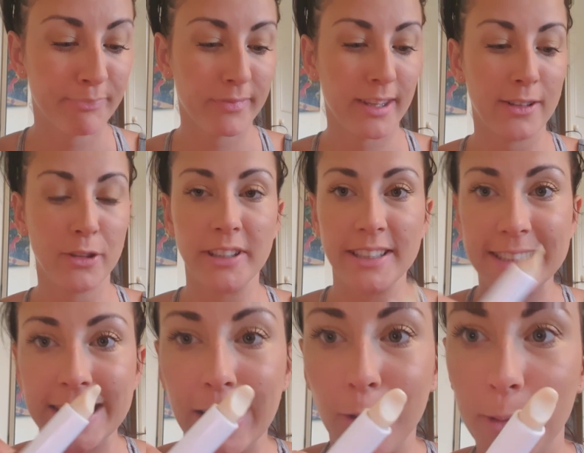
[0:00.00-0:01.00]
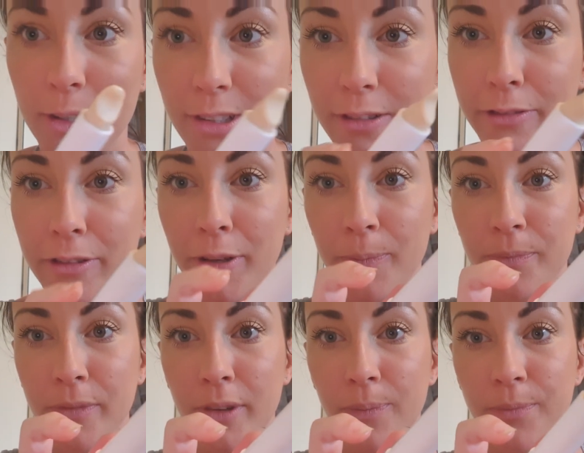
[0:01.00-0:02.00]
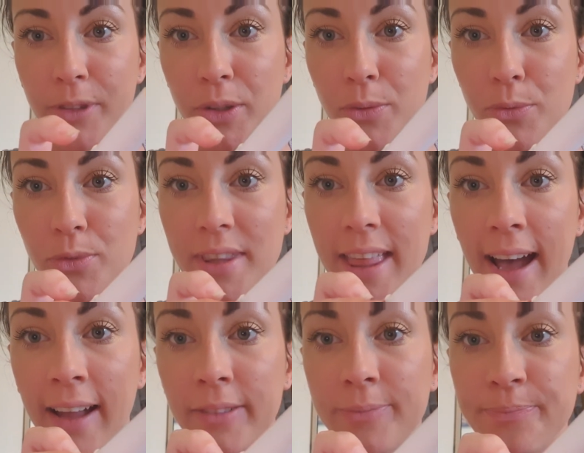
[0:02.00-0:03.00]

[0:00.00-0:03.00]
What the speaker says: You can already see how much I've used that.